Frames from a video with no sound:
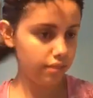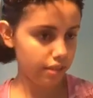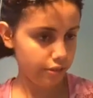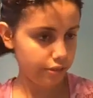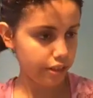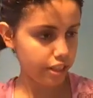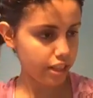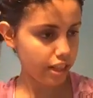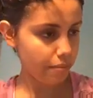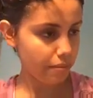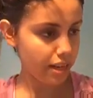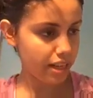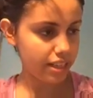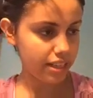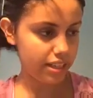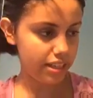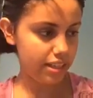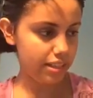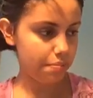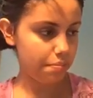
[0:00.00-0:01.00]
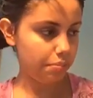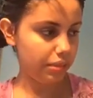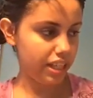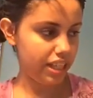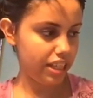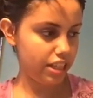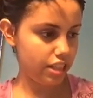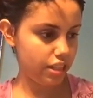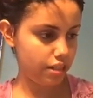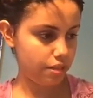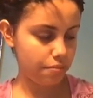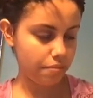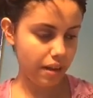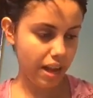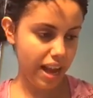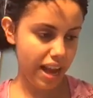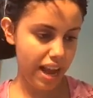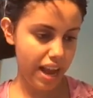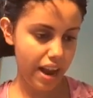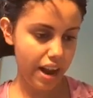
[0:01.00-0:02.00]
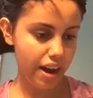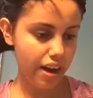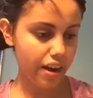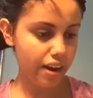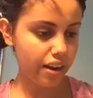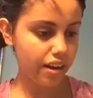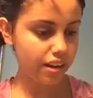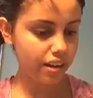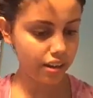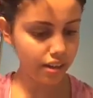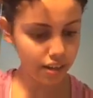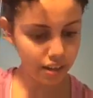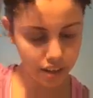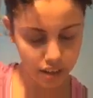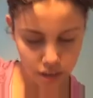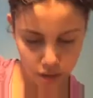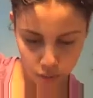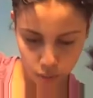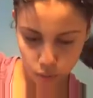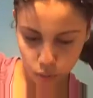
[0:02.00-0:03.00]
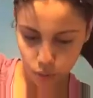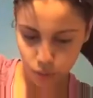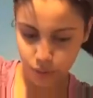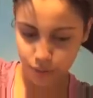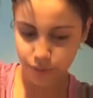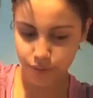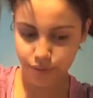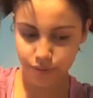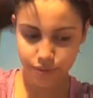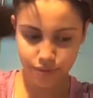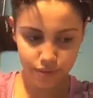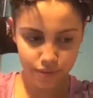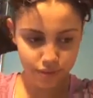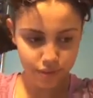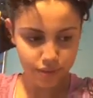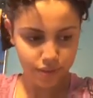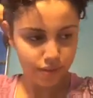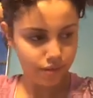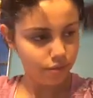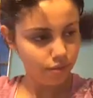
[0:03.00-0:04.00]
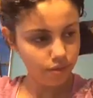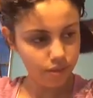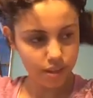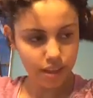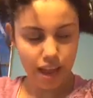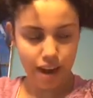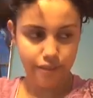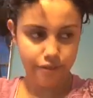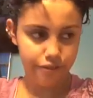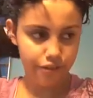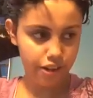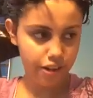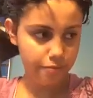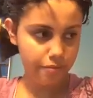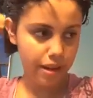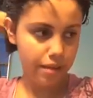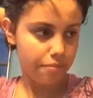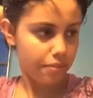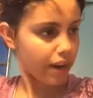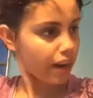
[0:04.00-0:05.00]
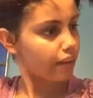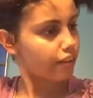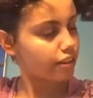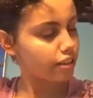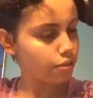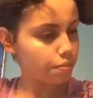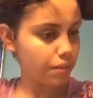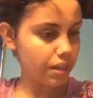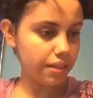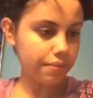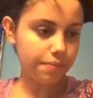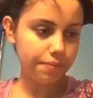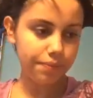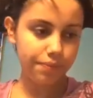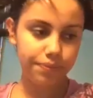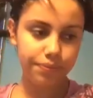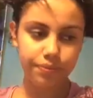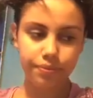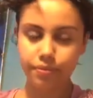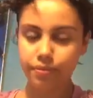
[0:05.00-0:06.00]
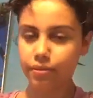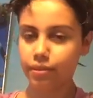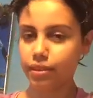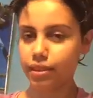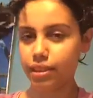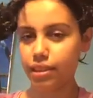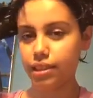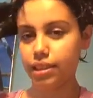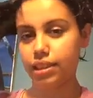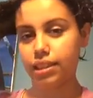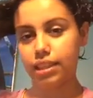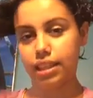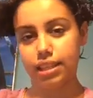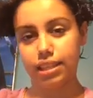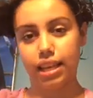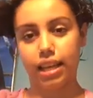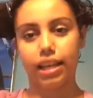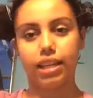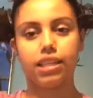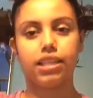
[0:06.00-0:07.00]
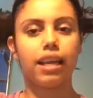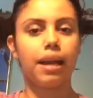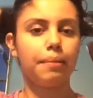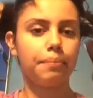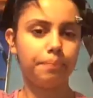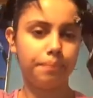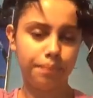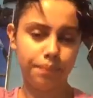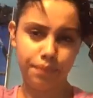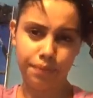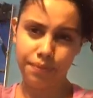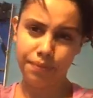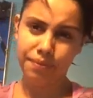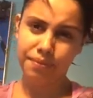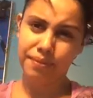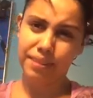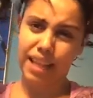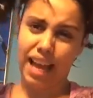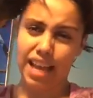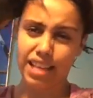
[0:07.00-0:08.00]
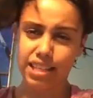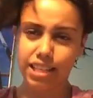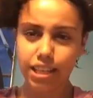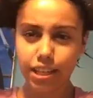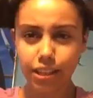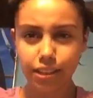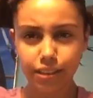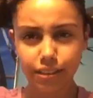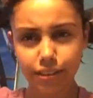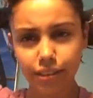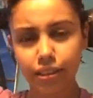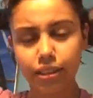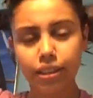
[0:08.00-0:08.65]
The first time I bleached my hair, well, not in front of my parents, but the second time, last year,